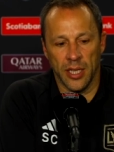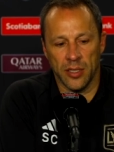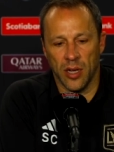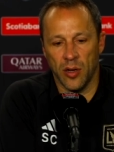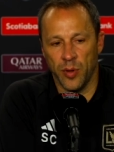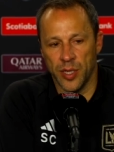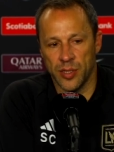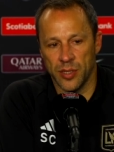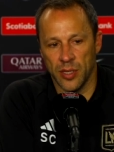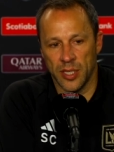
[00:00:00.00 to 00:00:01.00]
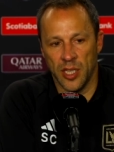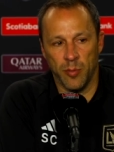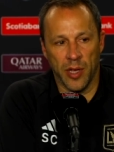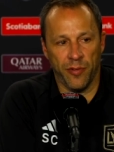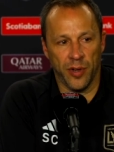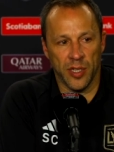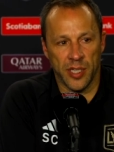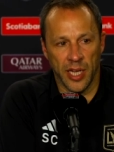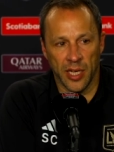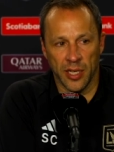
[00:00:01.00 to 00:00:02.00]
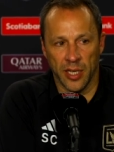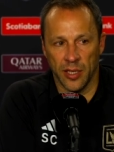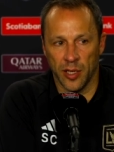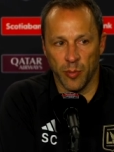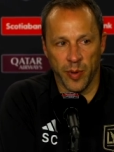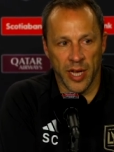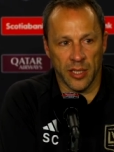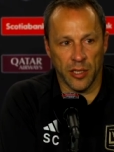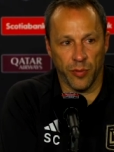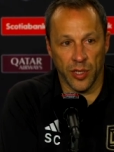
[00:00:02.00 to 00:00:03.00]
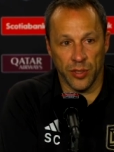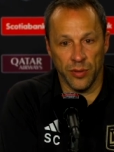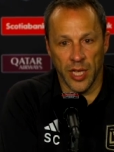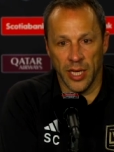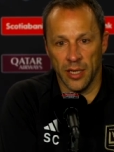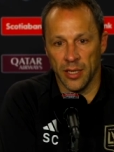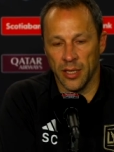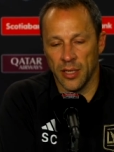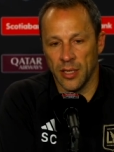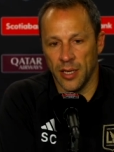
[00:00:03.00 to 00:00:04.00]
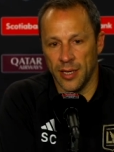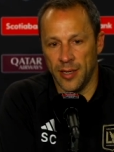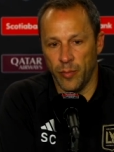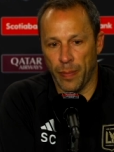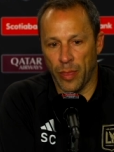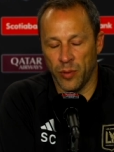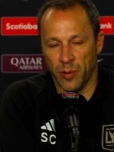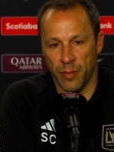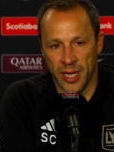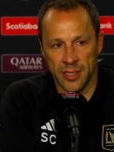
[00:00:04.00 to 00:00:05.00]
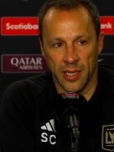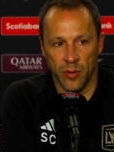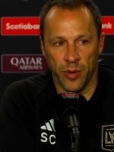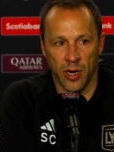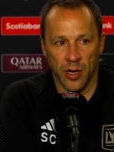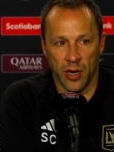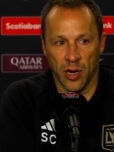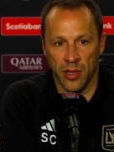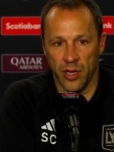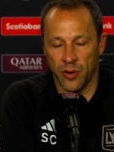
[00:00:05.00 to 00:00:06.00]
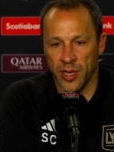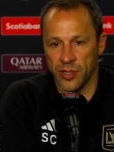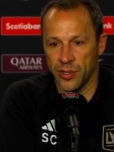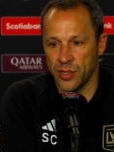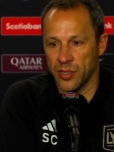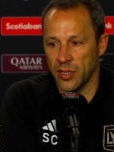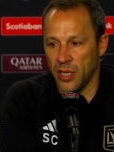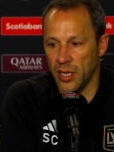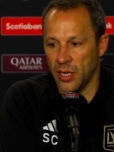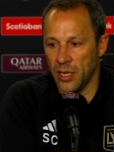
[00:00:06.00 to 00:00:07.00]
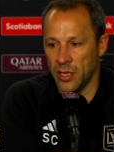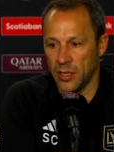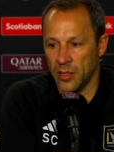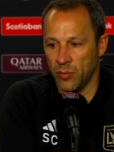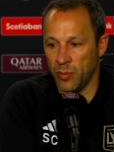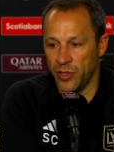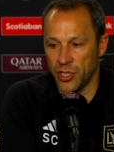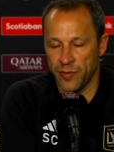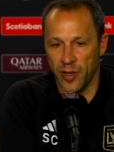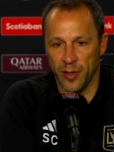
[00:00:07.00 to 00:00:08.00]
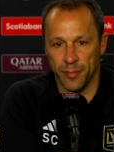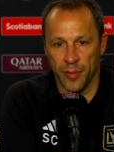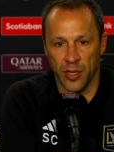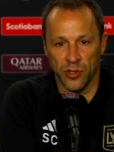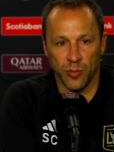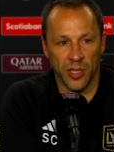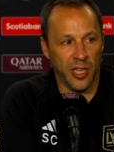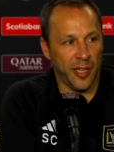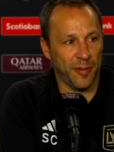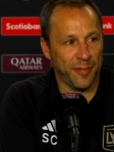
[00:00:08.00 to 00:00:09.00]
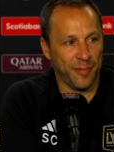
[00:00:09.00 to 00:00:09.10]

always a team effort and staying connected and compact. And if we can do that, with the mindset that we are the aggressors, then we'll be just fine, and so will Ilya.